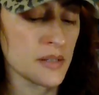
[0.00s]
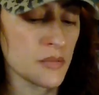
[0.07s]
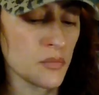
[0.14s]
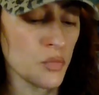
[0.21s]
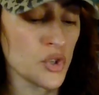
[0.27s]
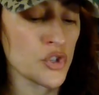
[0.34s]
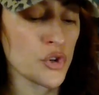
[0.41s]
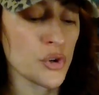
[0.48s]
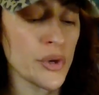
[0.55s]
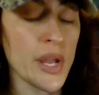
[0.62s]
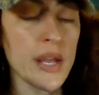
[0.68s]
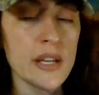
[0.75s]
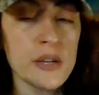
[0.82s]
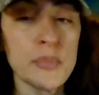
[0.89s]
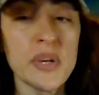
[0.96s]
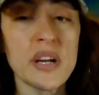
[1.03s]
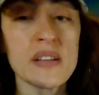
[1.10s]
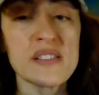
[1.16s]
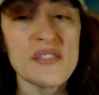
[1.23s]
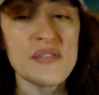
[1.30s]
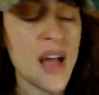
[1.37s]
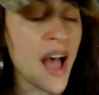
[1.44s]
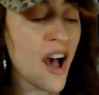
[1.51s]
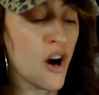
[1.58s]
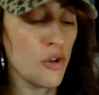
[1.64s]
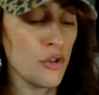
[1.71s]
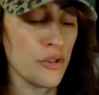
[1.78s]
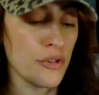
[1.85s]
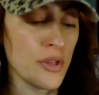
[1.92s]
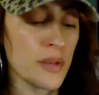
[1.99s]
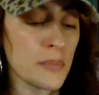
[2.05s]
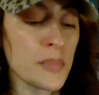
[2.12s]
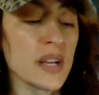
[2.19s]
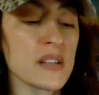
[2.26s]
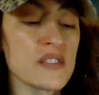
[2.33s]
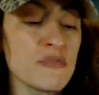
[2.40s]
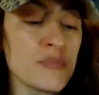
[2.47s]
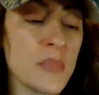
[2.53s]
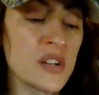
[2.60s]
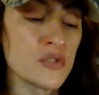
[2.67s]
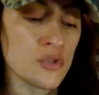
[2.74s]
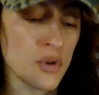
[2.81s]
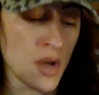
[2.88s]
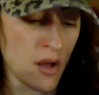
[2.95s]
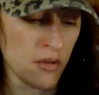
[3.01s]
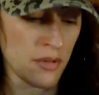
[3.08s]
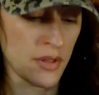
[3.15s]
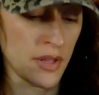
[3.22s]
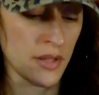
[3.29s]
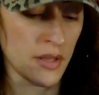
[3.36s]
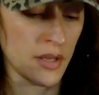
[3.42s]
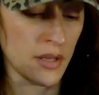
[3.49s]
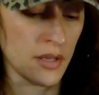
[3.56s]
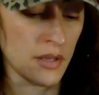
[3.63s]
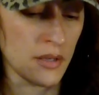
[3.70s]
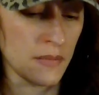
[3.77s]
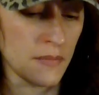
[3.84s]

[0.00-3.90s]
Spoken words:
was created because of mental health, I think.